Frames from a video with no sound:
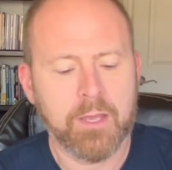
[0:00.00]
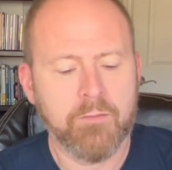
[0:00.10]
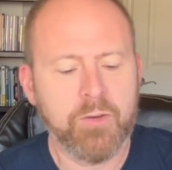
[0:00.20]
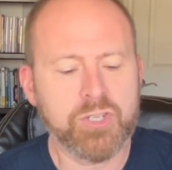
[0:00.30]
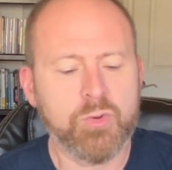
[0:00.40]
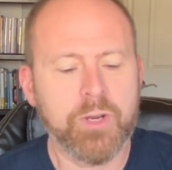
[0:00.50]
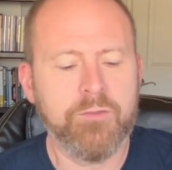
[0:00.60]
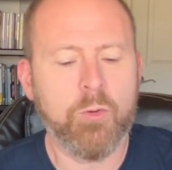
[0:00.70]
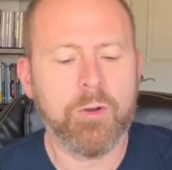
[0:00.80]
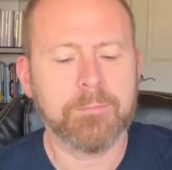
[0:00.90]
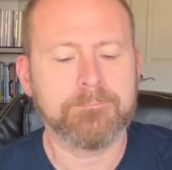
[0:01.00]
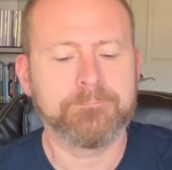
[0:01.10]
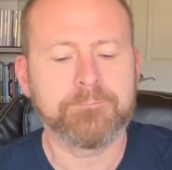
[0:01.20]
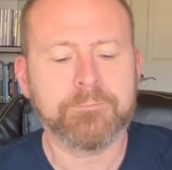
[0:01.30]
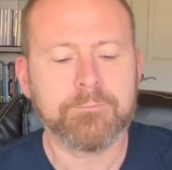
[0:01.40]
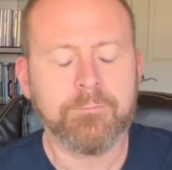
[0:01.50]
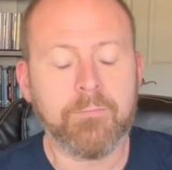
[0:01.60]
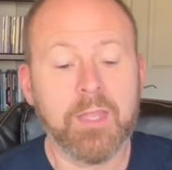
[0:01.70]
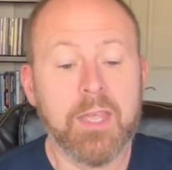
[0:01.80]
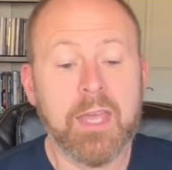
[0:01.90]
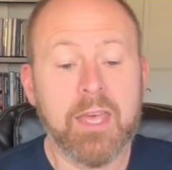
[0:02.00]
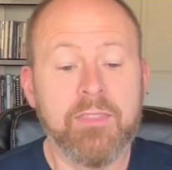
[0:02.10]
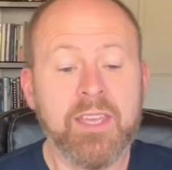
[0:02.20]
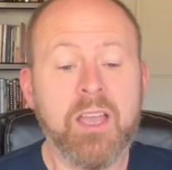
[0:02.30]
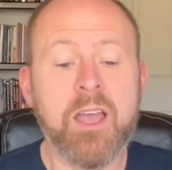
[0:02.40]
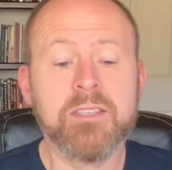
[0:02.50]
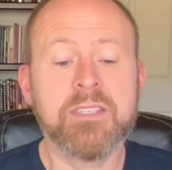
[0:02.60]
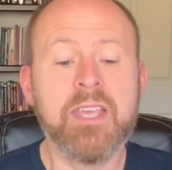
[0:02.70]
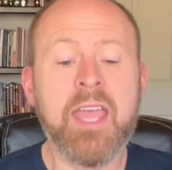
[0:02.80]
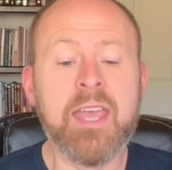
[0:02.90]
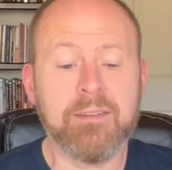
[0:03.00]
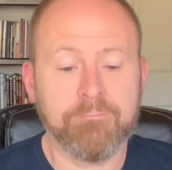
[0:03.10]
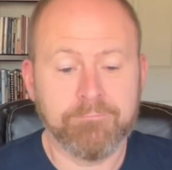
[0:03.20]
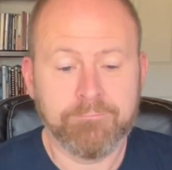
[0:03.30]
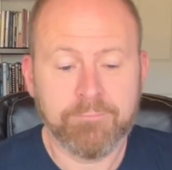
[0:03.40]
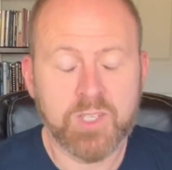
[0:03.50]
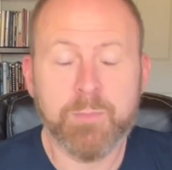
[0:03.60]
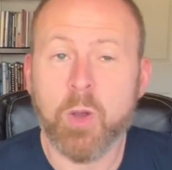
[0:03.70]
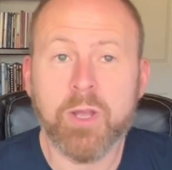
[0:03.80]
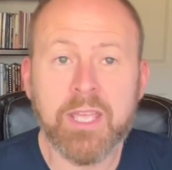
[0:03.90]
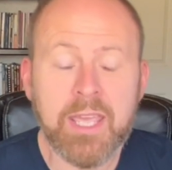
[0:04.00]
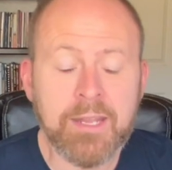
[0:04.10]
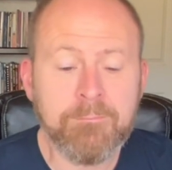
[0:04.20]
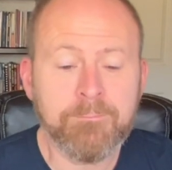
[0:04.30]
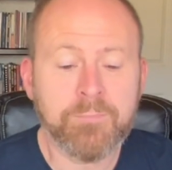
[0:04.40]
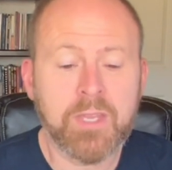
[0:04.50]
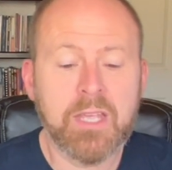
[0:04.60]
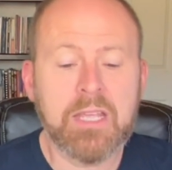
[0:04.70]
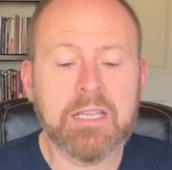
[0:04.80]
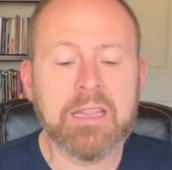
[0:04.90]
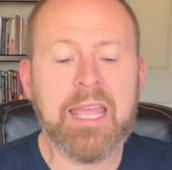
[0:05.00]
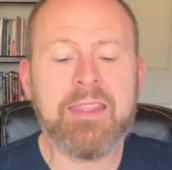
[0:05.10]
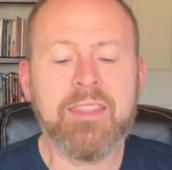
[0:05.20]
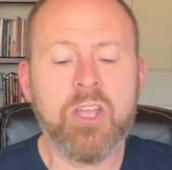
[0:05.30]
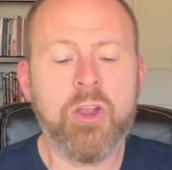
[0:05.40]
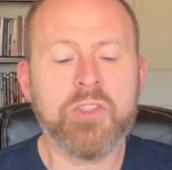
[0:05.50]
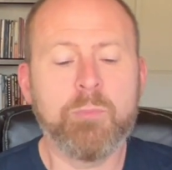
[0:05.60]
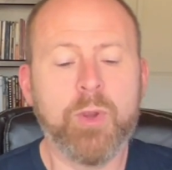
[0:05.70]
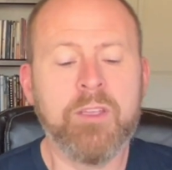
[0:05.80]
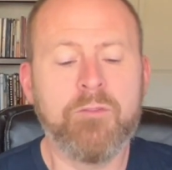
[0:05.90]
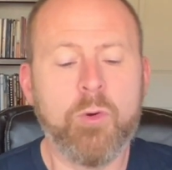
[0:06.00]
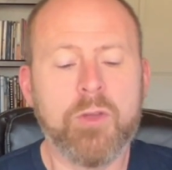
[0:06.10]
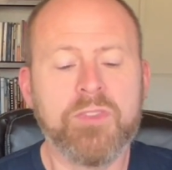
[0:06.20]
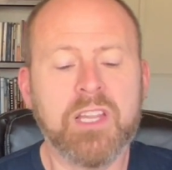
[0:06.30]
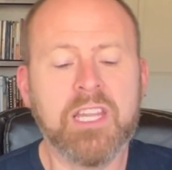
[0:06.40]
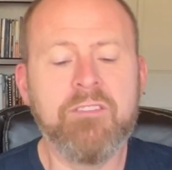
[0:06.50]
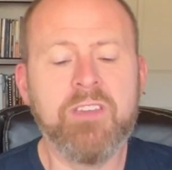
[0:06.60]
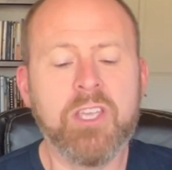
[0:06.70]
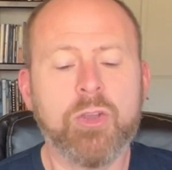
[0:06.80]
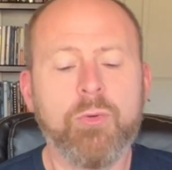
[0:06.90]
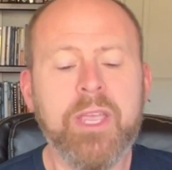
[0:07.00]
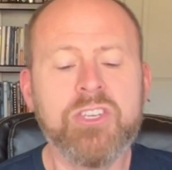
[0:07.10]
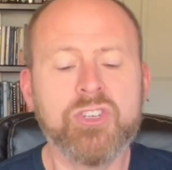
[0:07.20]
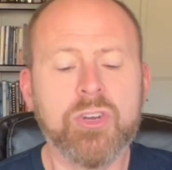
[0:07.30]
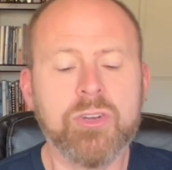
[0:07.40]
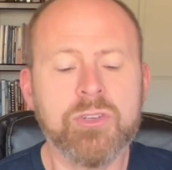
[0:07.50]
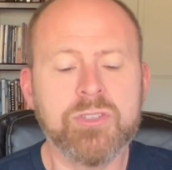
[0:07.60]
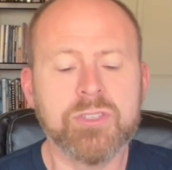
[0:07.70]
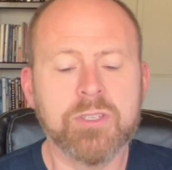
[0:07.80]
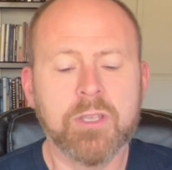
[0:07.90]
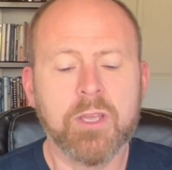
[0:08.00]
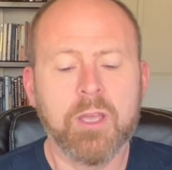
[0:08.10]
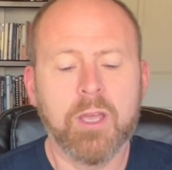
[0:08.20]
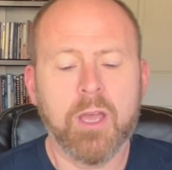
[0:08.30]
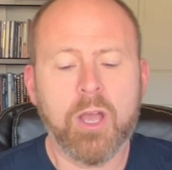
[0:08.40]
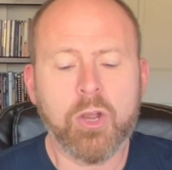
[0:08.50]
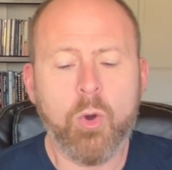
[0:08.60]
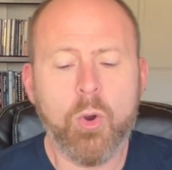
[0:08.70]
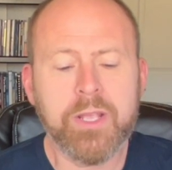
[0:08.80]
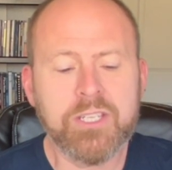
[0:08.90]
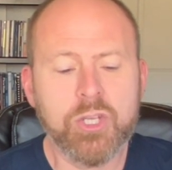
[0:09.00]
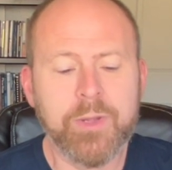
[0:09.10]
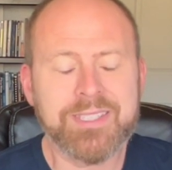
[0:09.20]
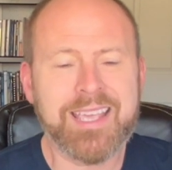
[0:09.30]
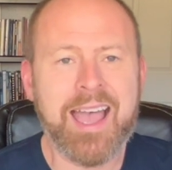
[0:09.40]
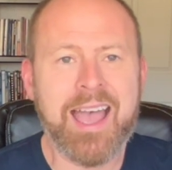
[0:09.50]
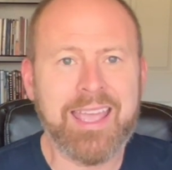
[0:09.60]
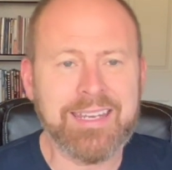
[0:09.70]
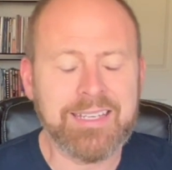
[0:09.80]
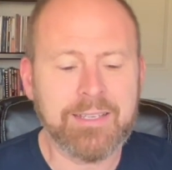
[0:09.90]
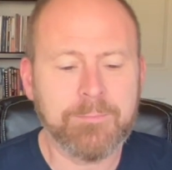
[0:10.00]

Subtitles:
Verse 24. Then God said, spoke again, let the earth bring forth the living creatures according to its kind.